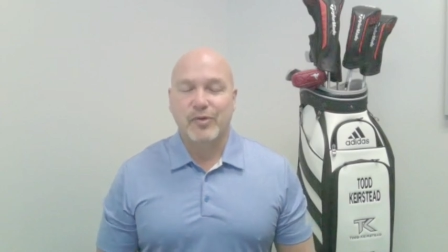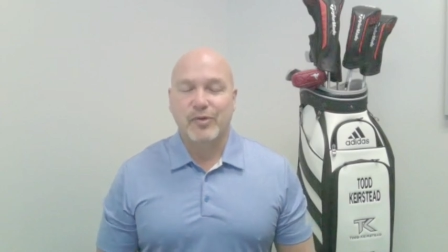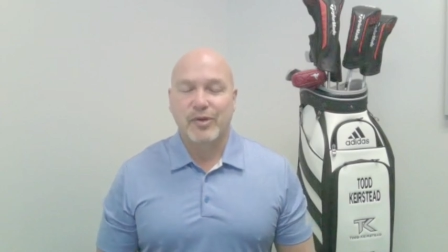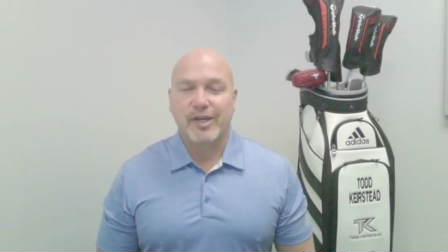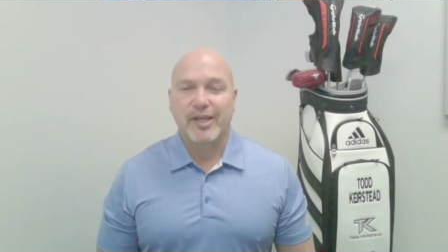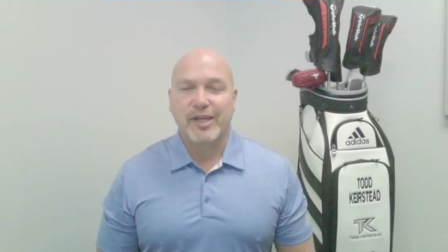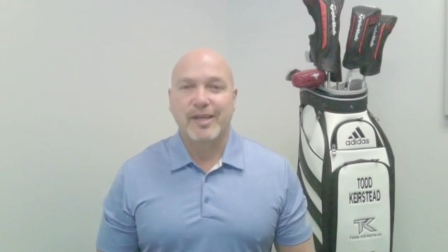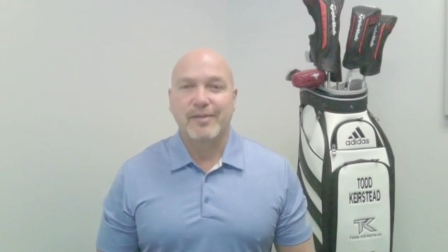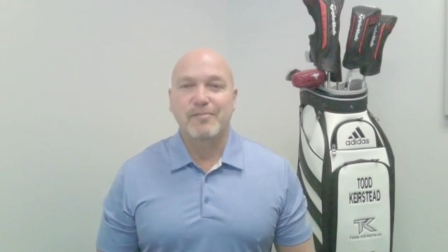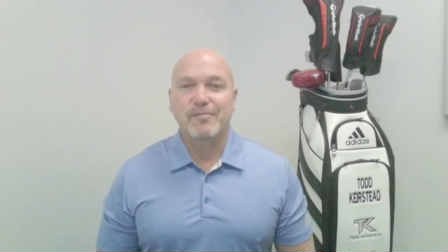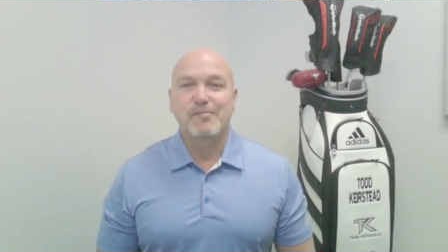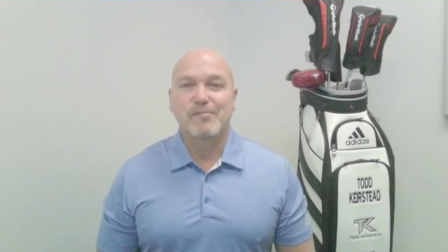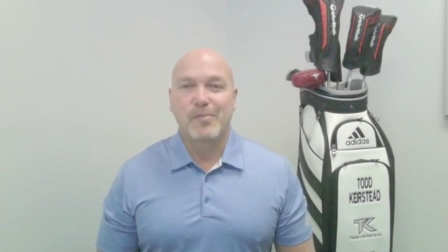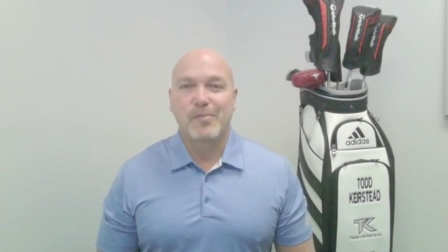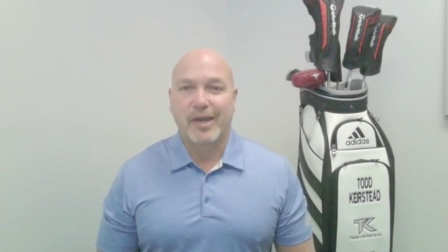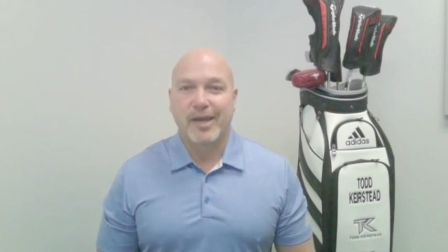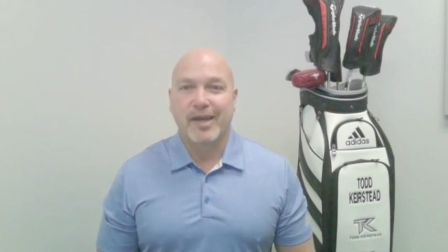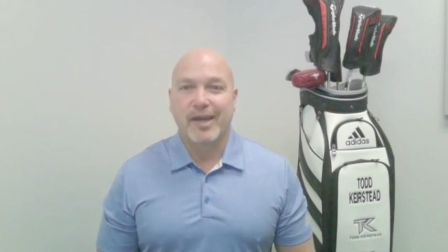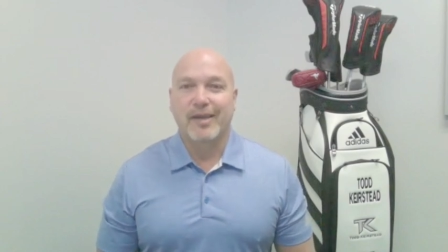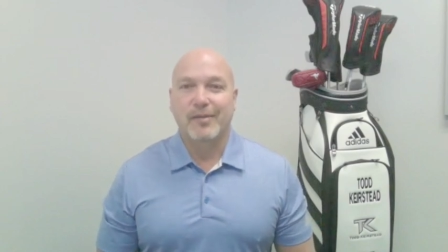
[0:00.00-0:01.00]
pretty
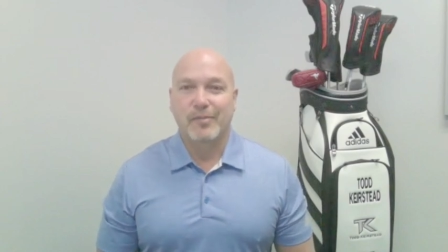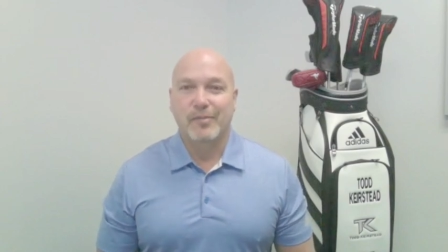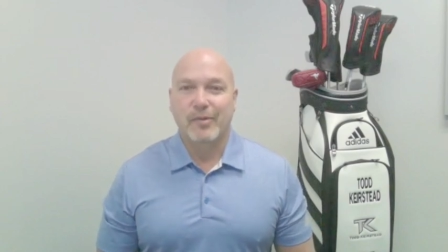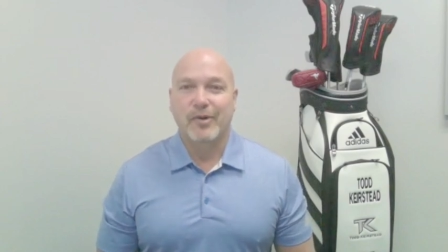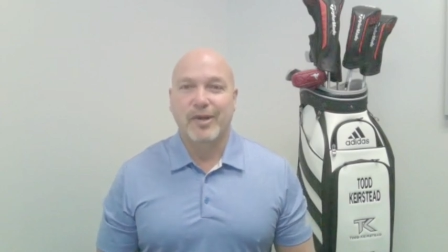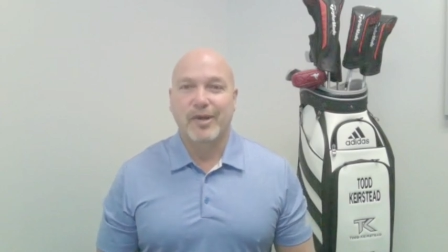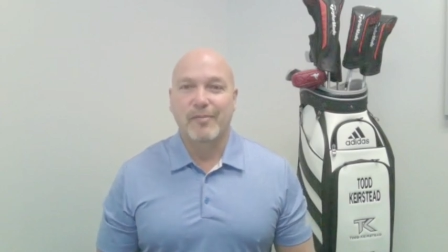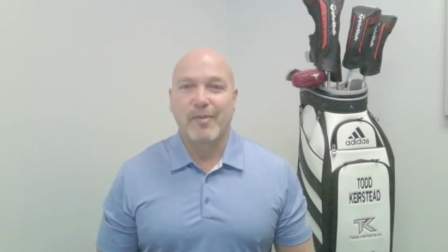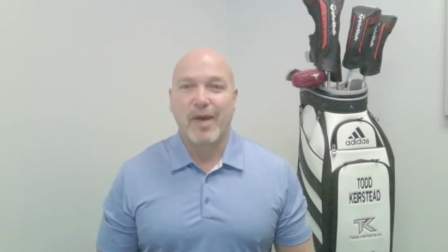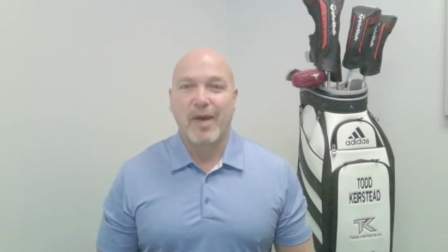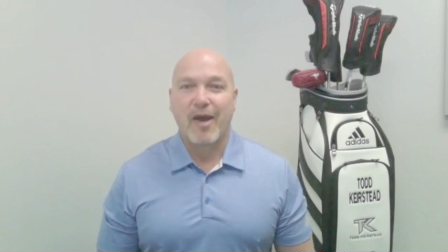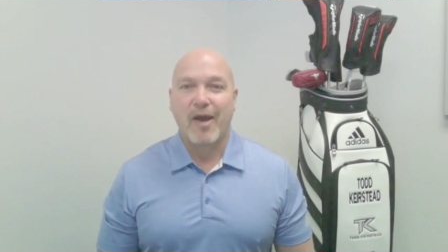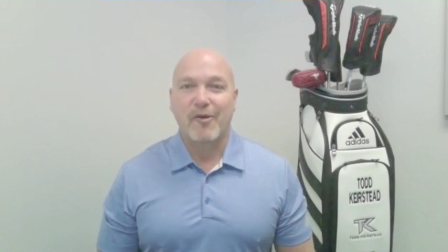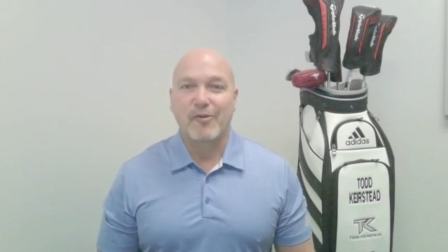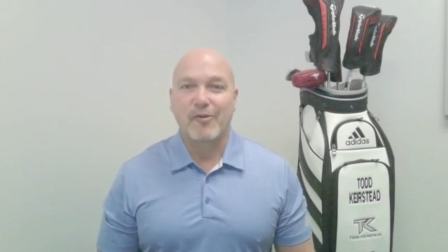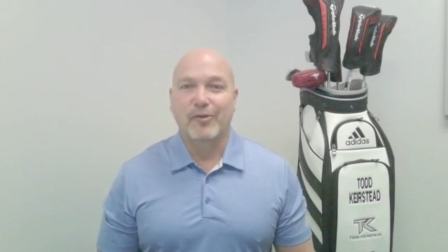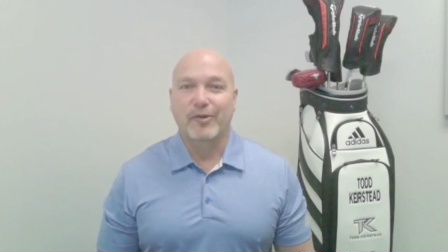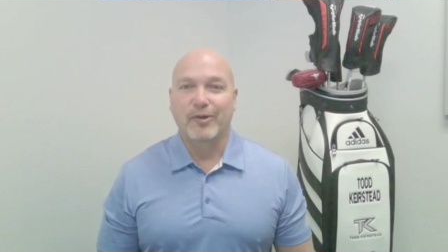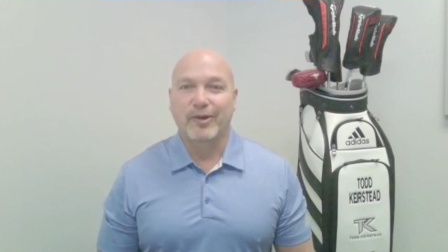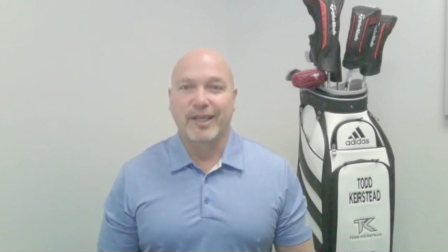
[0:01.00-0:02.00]
big and pretty
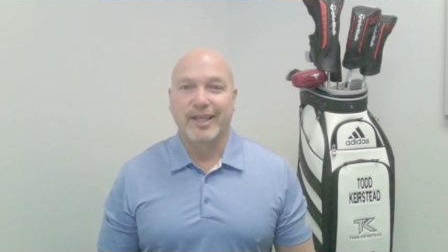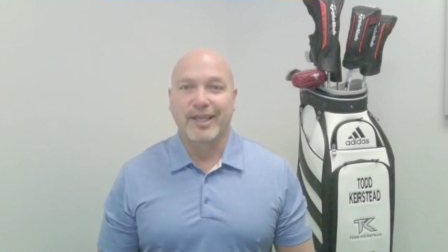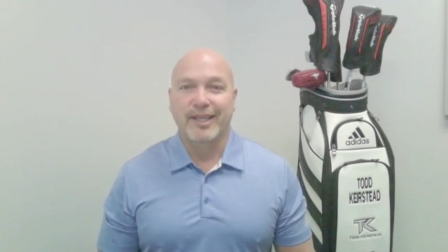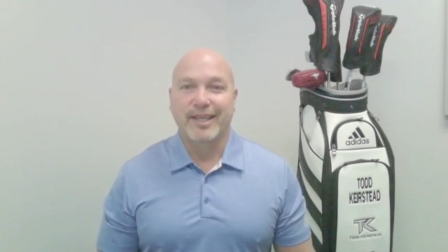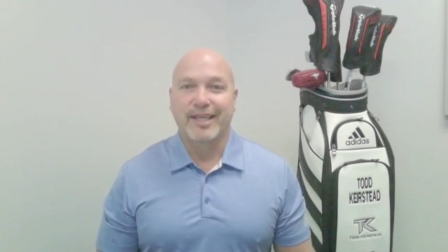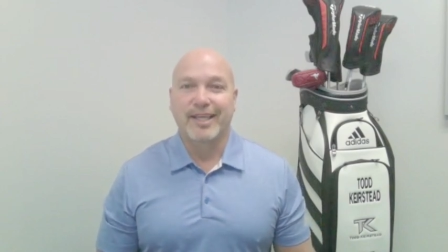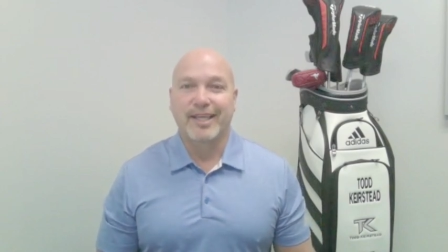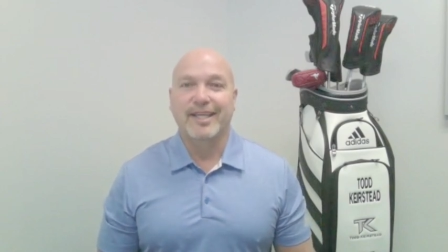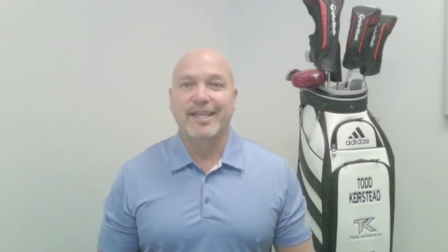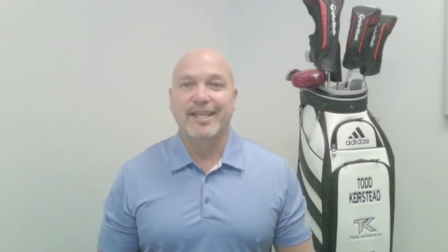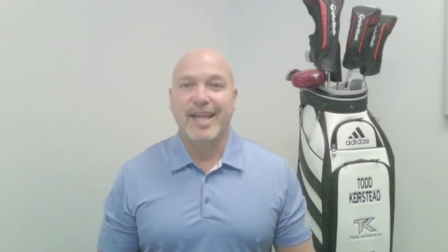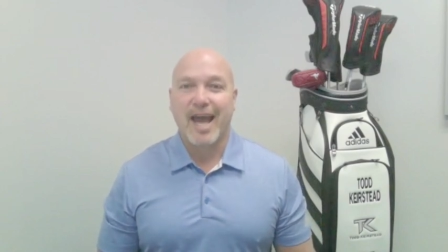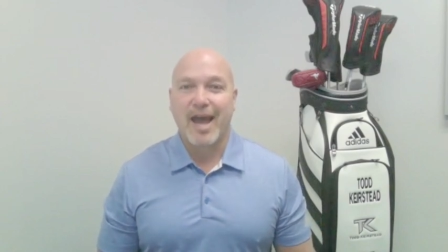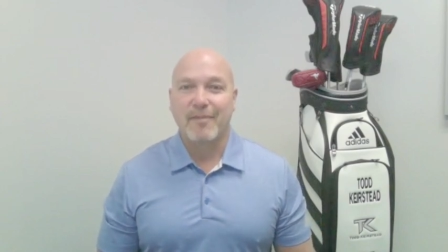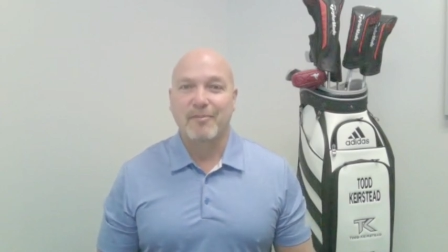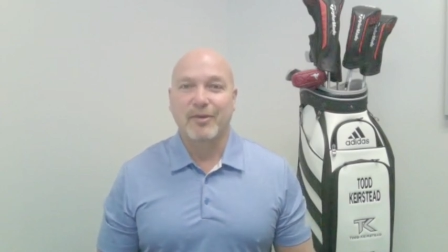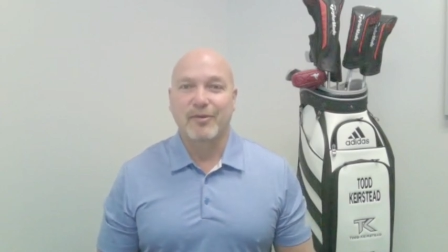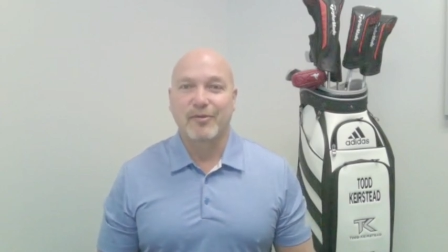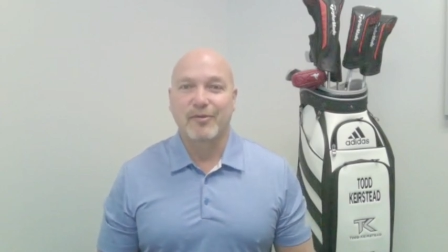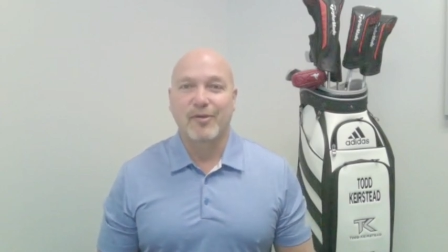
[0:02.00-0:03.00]
powerful in the
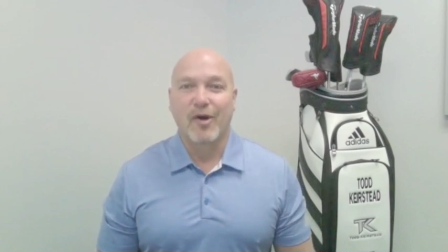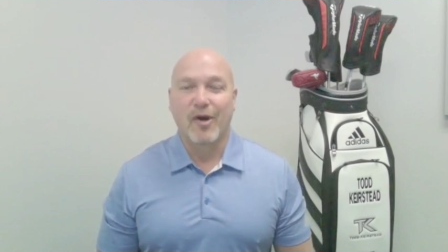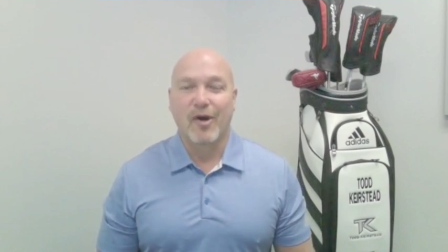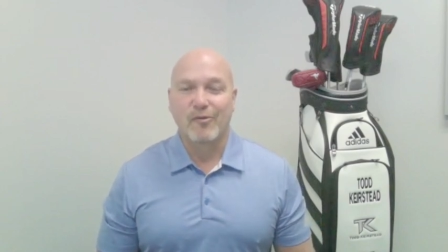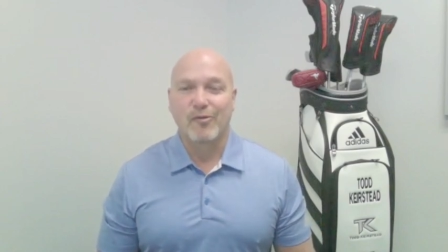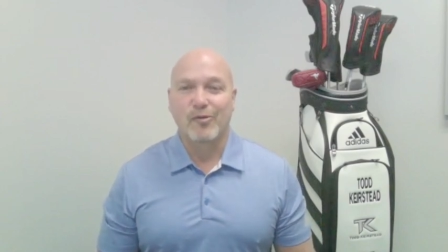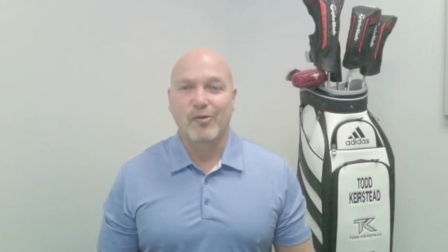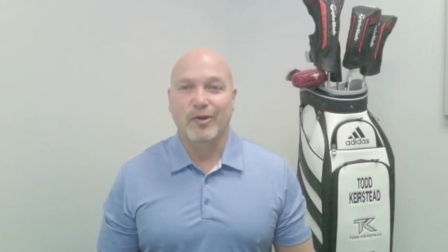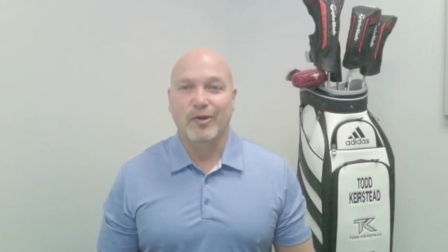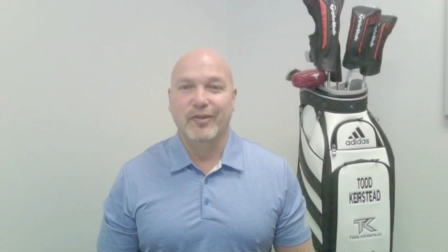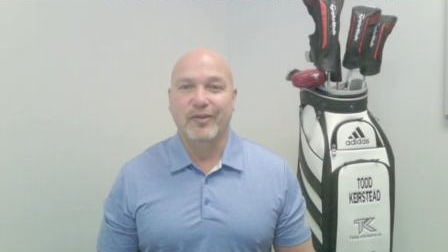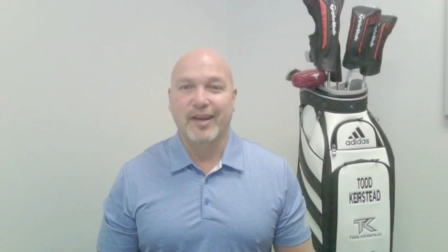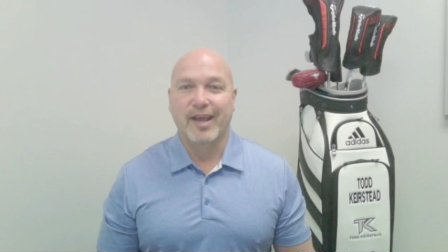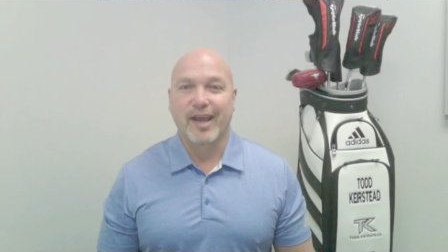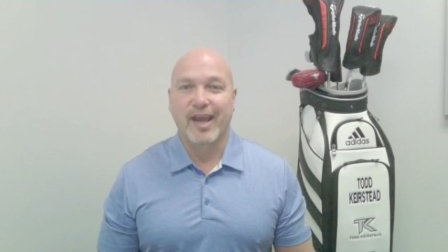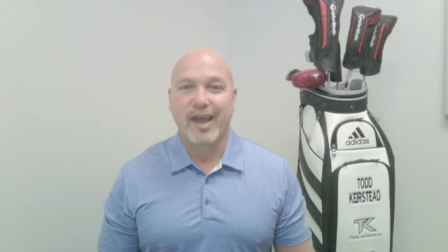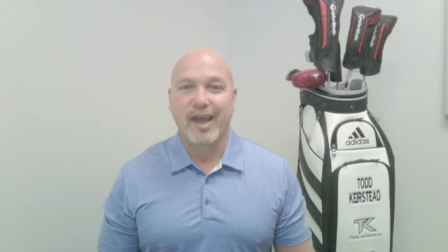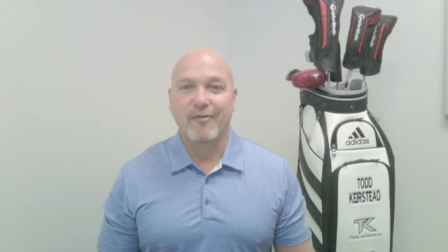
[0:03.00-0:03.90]
adaptive golf world today.